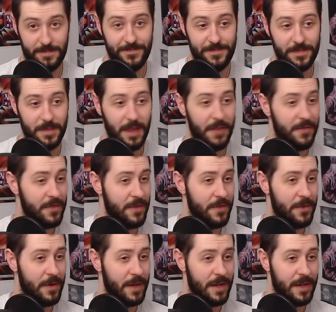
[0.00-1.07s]
if
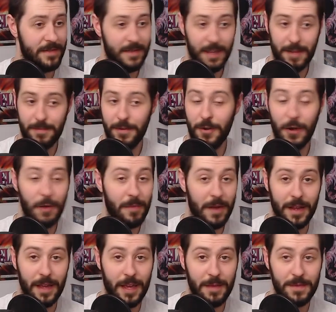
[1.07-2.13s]
you dig Pokemon
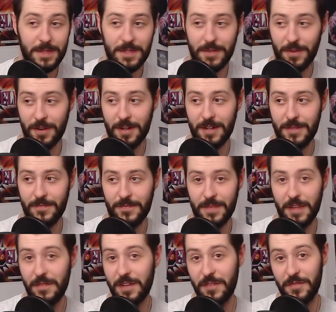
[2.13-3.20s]
games, or
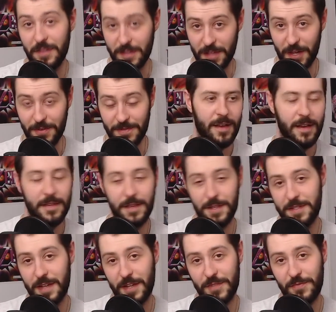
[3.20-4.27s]
even if you don't, this
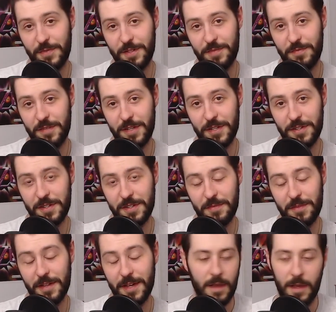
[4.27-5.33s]
next one is pretty chill to
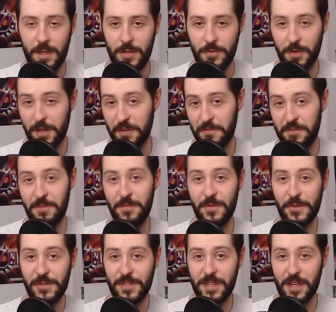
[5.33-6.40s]
play. Drink a few
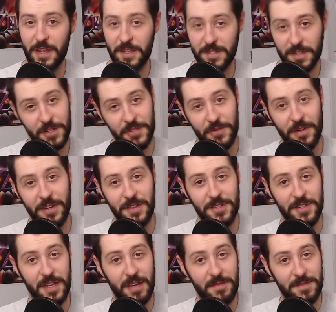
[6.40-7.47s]
brewskis and enjoy
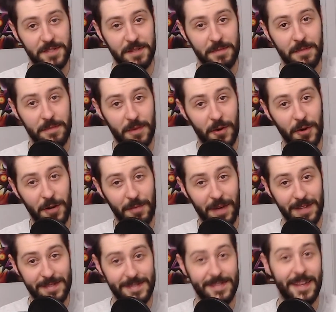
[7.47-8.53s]
yourself some Pokemon
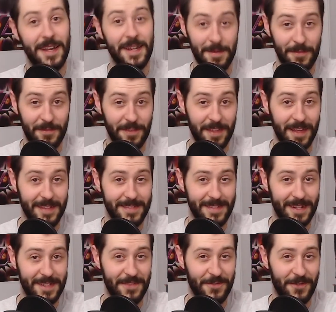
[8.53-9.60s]
Stadium for the
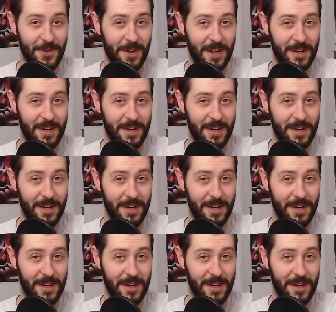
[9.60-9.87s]
N64.